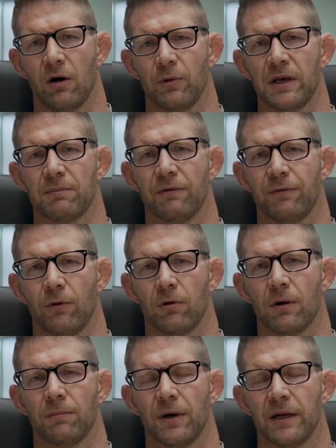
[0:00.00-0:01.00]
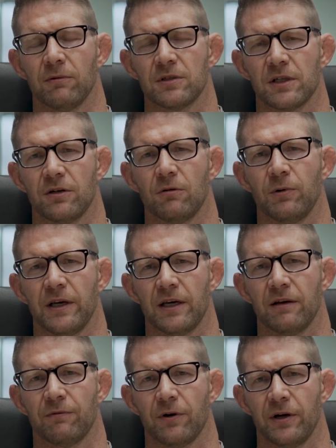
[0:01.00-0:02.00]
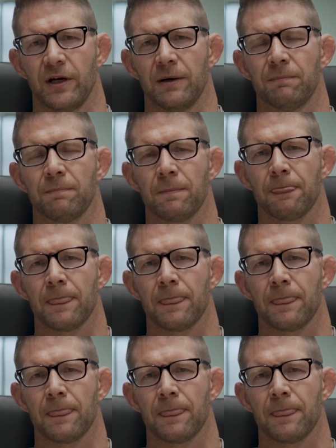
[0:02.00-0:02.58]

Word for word: a week before, but it was a good weekend for him.